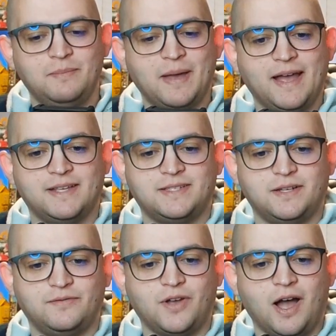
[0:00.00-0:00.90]
past
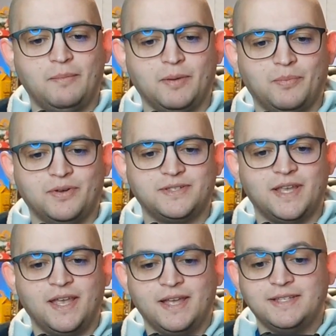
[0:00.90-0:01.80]
of comic books
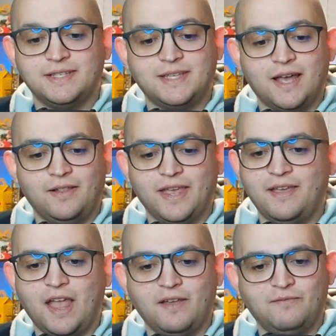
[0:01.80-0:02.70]
to tell a